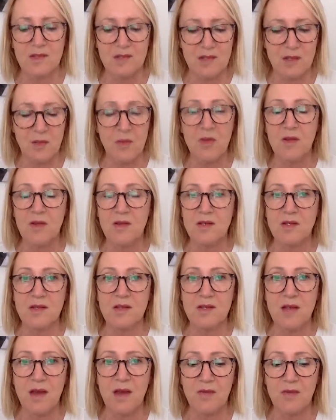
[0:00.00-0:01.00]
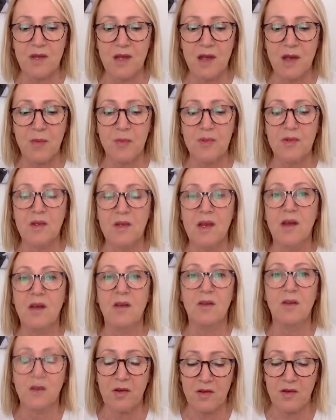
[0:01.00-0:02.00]
Some of those things haven't happened,
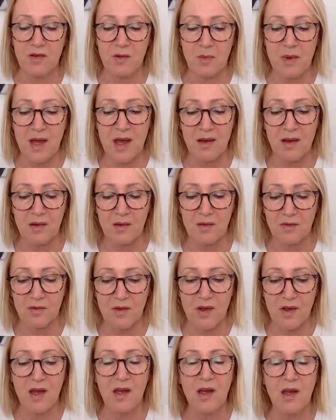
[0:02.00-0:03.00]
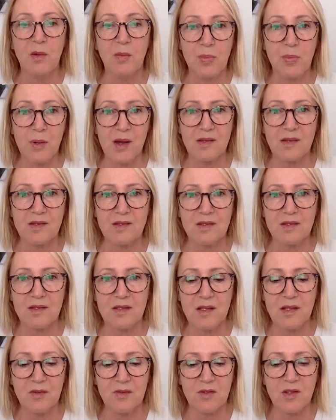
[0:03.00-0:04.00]
a lot of them have. But
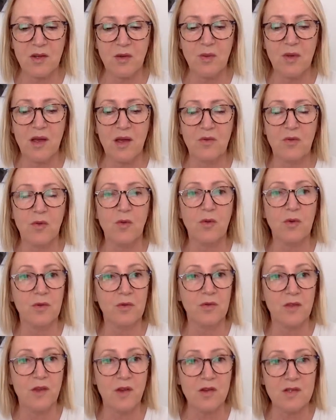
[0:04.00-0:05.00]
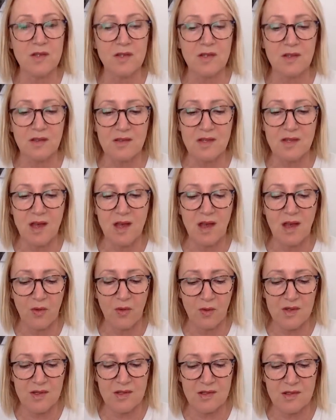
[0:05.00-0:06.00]
even though we have all of those things,
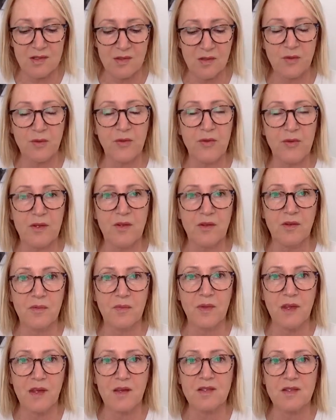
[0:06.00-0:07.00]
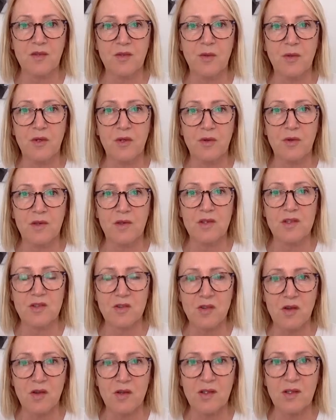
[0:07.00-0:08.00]
we still feel as if we're in the
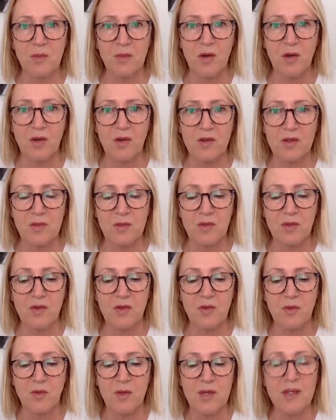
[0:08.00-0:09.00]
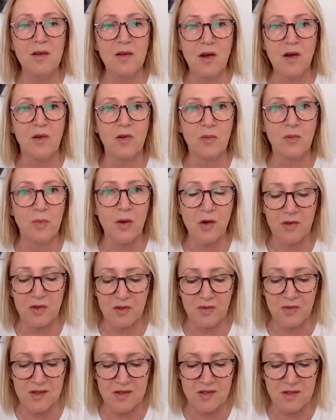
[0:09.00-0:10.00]
starting blocks because we know, both
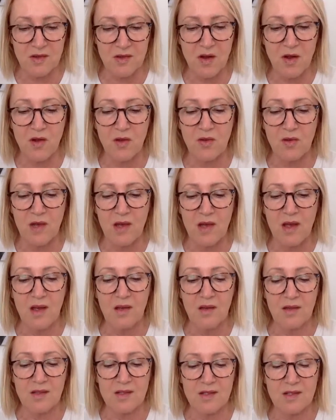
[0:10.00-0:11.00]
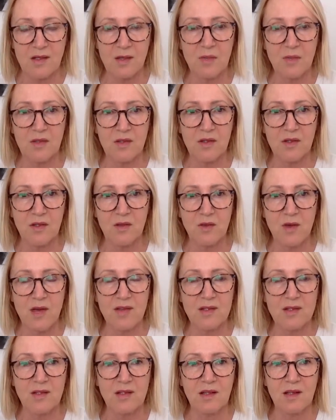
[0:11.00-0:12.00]
of us know, there's something
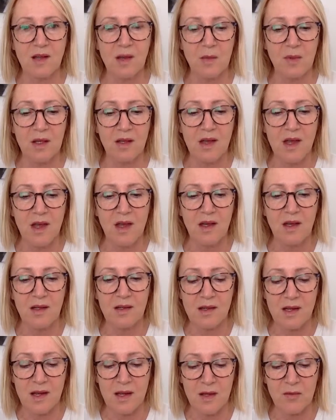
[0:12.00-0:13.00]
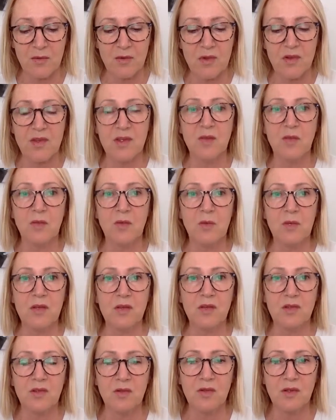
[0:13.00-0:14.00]
greater coming. And everything we've been
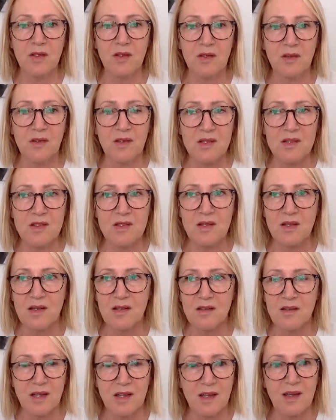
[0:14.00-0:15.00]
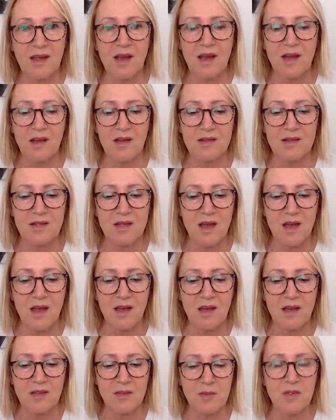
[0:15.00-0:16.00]
through in these decades
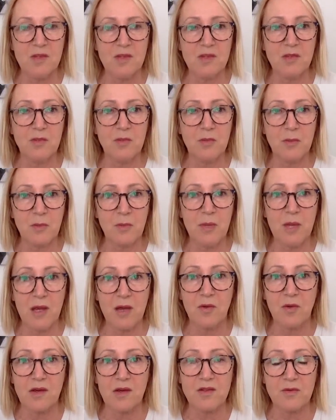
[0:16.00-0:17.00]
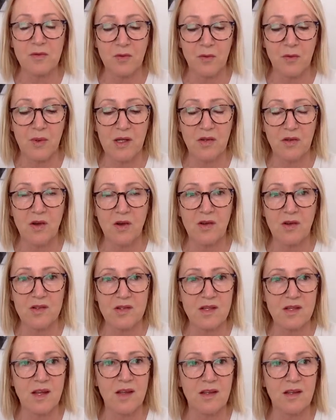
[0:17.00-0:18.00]
has been to prepare us for where God is
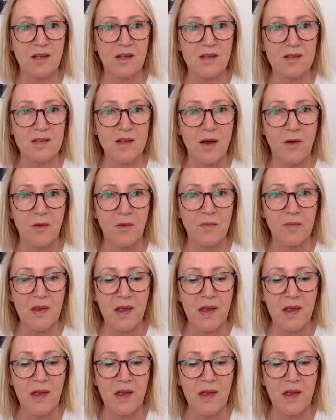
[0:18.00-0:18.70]
taking us now.